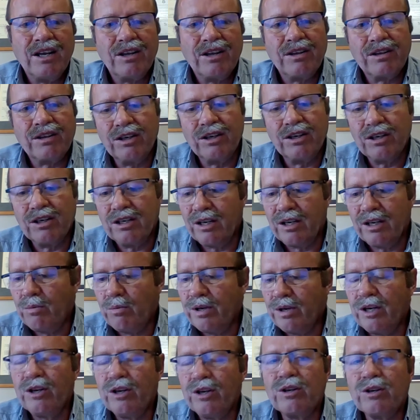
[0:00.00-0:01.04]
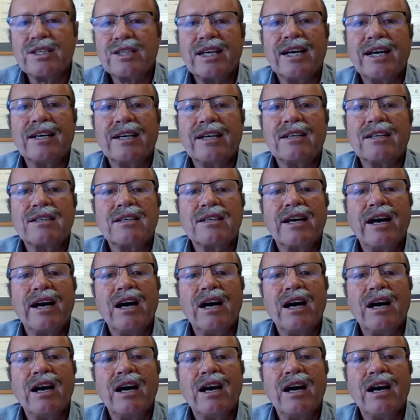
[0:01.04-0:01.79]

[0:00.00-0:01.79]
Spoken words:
Thirdly, we looked at